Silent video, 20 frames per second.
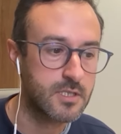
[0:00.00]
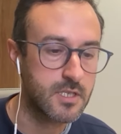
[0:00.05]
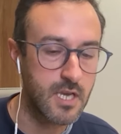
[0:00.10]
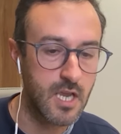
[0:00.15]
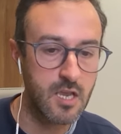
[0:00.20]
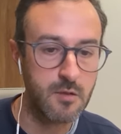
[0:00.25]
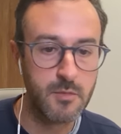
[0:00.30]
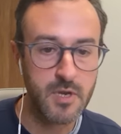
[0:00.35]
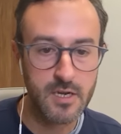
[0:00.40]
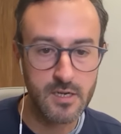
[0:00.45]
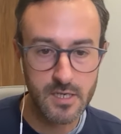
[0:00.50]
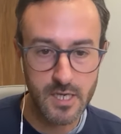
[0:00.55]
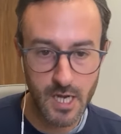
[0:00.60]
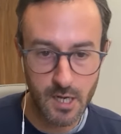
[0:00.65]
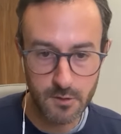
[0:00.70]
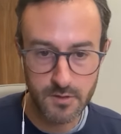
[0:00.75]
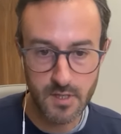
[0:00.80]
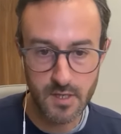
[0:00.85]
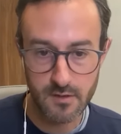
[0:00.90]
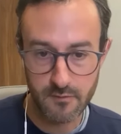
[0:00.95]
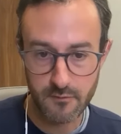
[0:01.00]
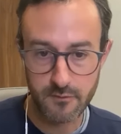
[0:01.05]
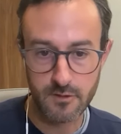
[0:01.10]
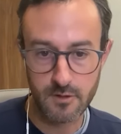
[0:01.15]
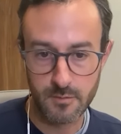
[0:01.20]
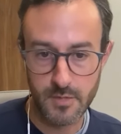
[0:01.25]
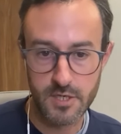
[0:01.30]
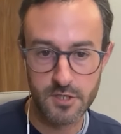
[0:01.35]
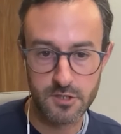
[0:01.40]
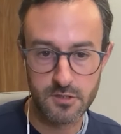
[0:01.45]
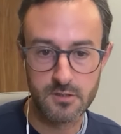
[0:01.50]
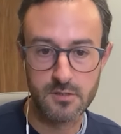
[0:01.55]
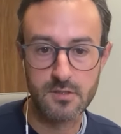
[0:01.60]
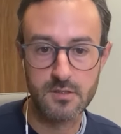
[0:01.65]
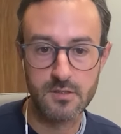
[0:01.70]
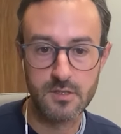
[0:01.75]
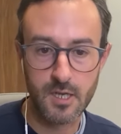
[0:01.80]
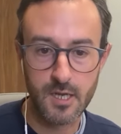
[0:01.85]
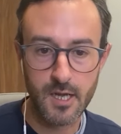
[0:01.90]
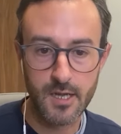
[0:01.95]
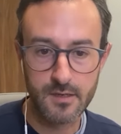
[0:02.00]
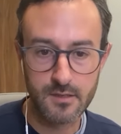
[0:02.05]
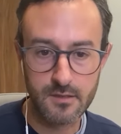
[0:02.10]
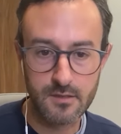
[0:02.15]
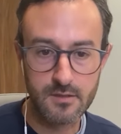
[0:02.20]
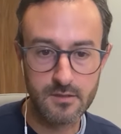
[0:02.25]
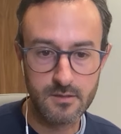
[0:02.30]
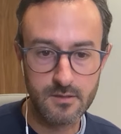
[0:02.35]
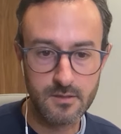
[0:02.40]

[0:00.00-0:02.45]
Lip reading: taming down that inflammation in the gut.